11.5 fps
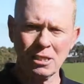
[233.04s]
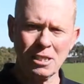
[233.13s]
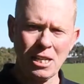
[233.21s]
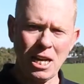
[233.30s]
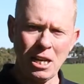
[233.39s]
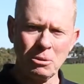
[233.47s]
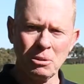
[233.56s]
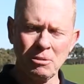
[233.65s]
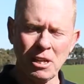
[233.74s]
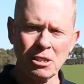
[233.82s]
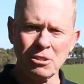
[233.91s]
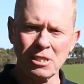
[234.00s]
Okay, we've
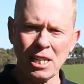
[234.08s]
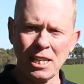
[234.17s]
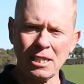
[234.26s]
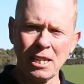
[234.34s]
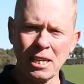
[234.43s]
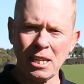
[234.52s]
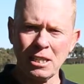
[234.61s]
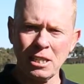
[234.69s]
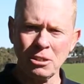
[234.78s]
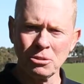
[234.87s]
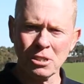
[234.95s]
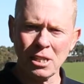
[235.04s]
had a good day in the Adelaide
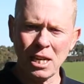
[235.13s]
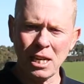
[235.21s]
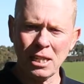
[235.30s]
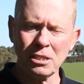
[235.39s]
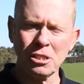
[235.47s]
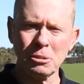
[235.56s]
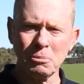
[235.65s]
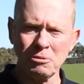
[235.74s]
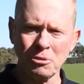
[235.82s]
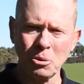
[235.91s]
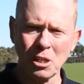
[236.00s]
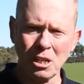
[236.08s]
Hills today, and just
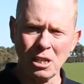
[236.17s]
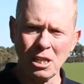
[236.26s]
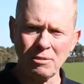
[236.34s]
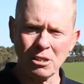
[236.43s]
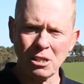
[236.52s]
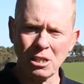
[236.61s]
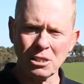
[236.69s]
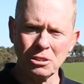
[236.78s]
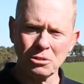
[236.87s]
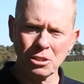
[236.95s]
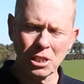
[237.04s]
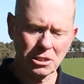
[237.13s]
before we leave I'd like to
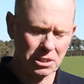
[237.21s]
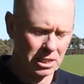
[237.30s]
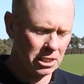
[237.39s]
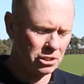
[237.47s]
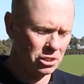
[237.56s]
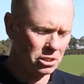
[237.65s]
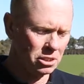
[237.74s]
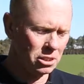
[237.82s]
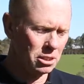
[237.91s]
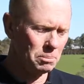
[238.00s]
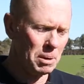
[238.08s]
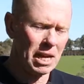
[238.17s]
draw your attention to
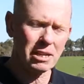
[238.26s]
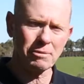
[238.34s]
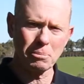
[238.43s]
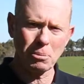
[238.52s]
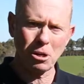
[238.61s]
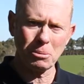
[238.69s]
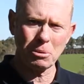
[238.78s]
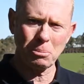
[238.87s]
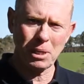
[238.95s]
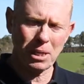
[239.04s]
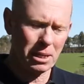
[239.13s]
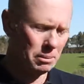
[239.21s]
the back of the pipe
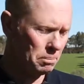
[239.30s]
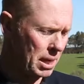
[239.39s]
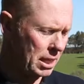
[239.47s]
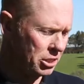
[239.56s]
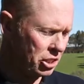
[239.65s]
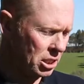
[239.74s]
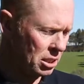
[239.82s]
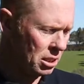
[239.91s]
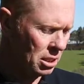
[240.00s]
repair packaging.